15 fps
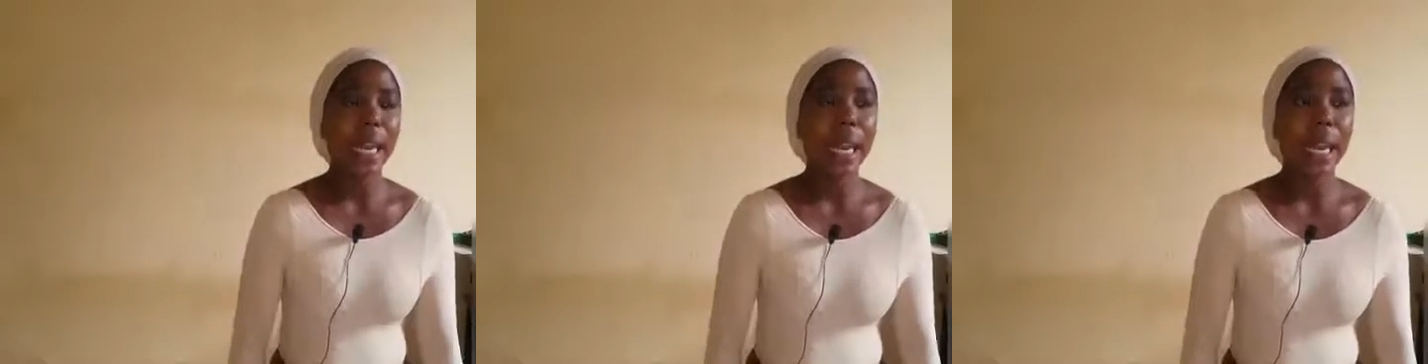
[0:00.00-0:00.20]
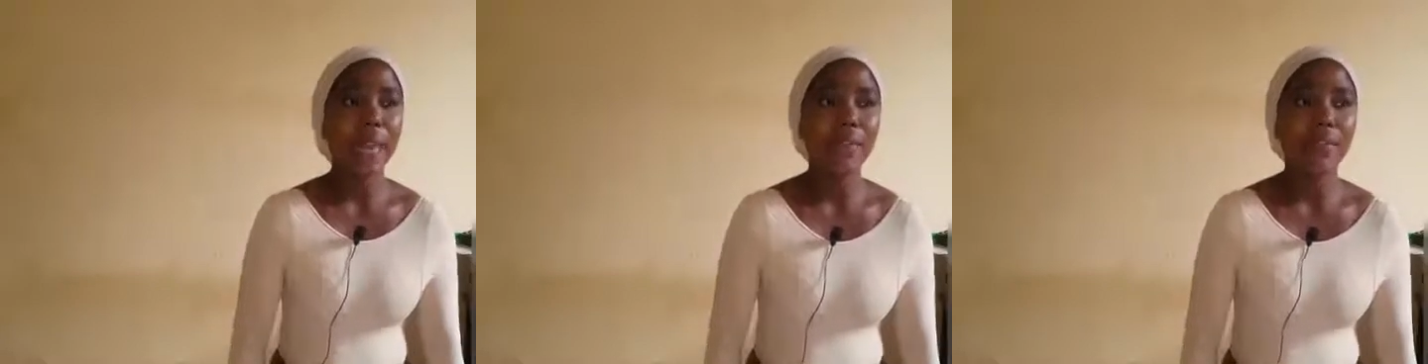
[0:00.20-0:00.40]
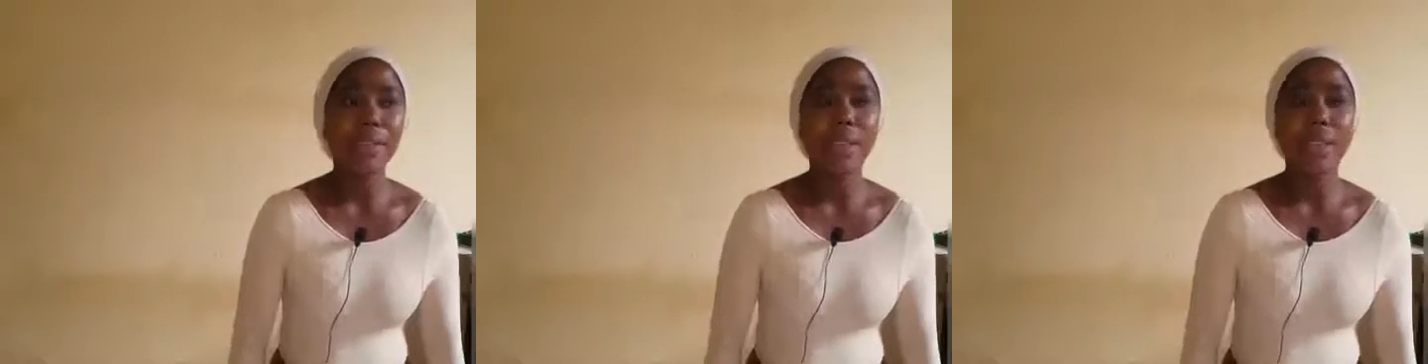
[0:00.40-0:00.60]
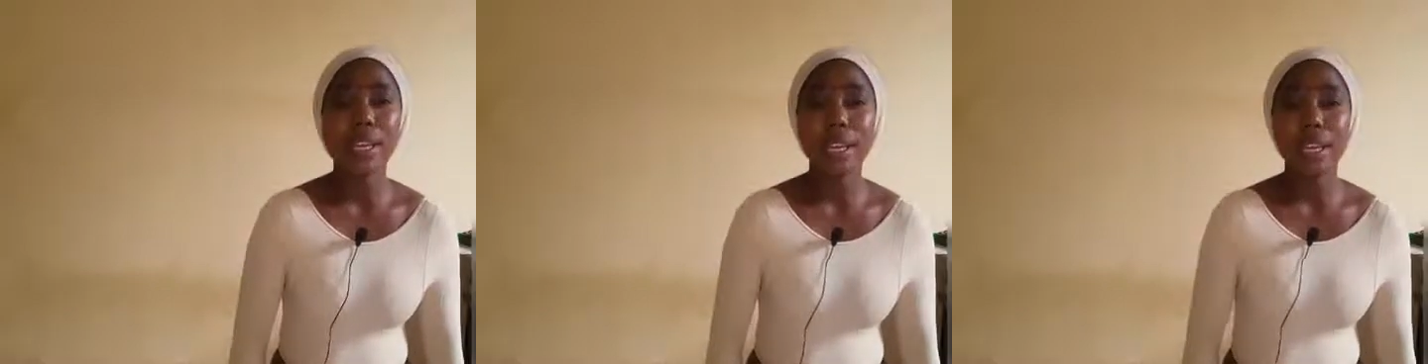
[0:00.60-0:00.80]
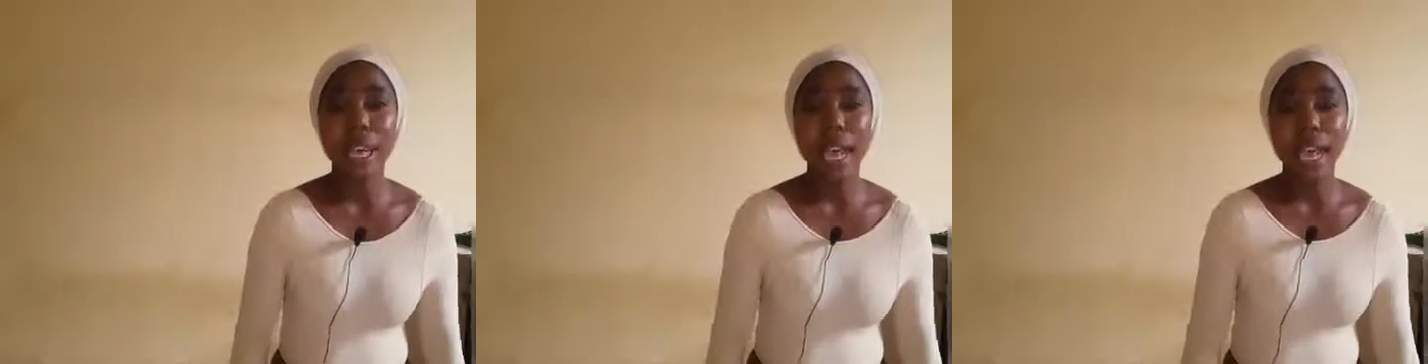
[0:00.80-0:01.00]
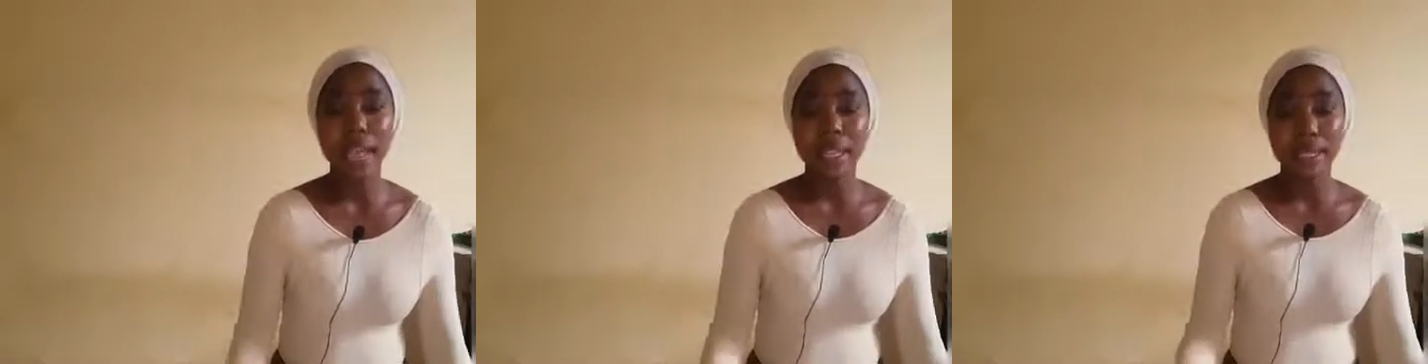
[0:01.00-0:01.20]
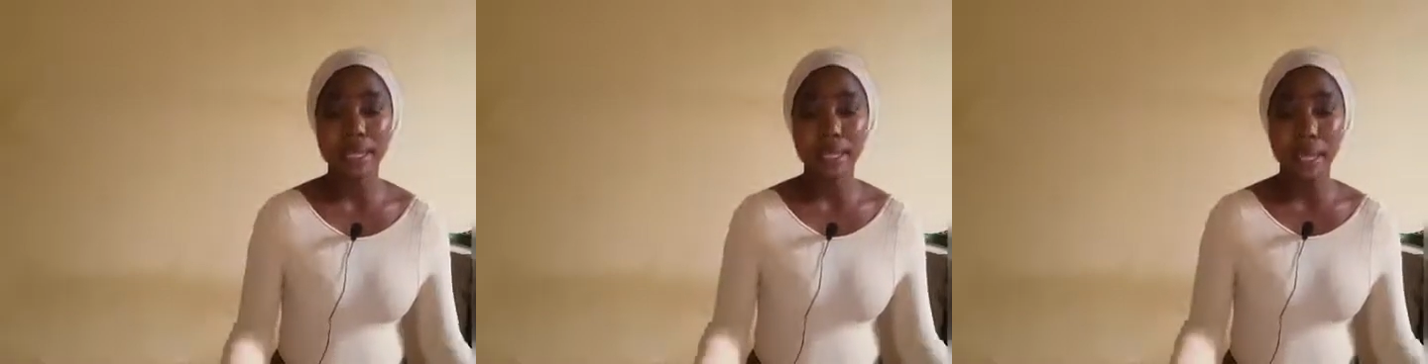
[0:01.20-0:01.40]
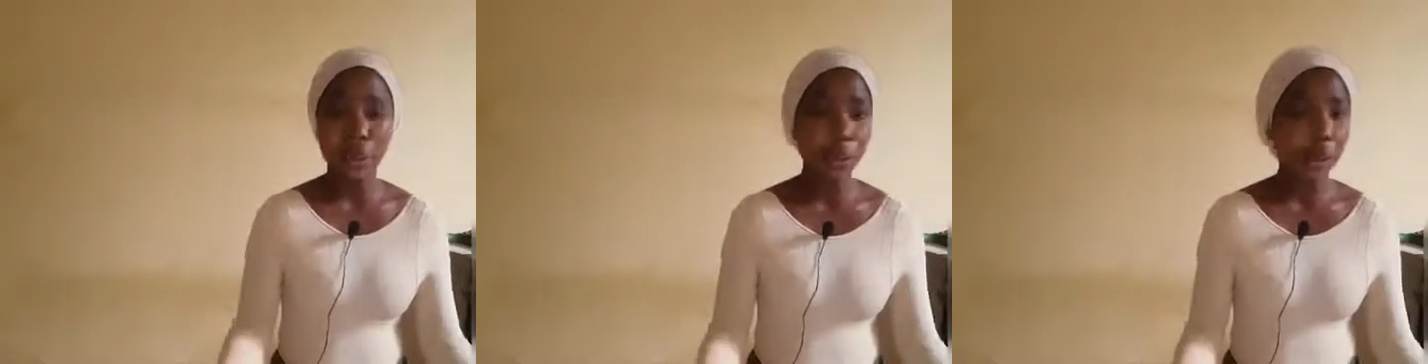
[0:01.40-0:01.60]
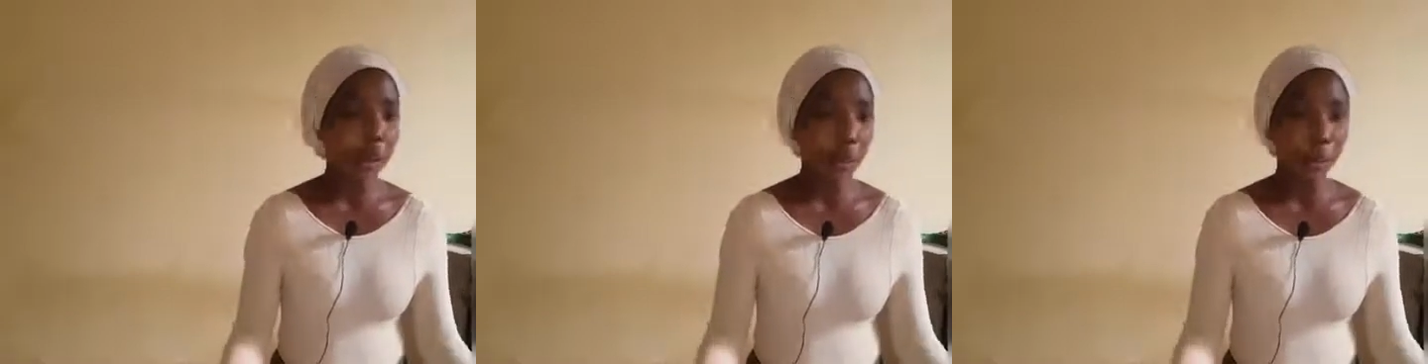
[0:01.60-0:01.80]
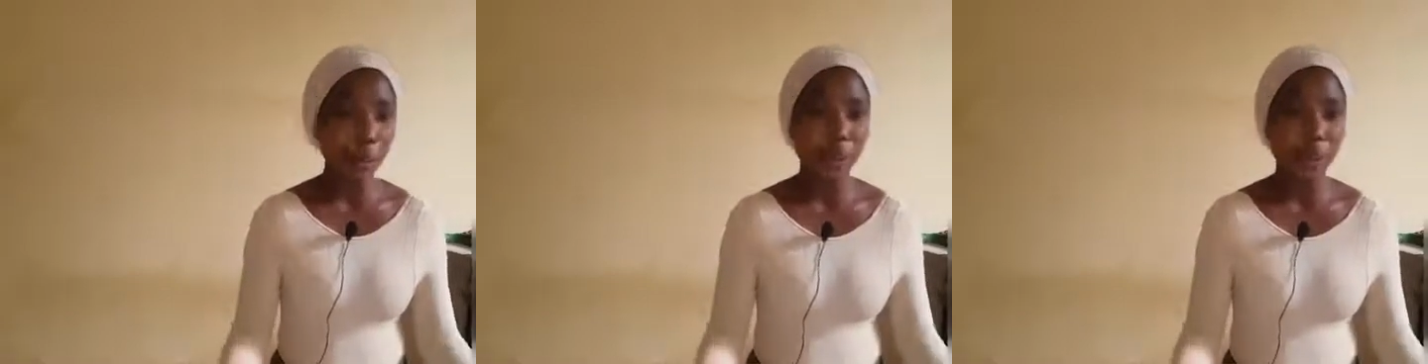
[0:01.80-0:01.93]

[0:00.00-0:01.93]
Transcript: everything I tell you,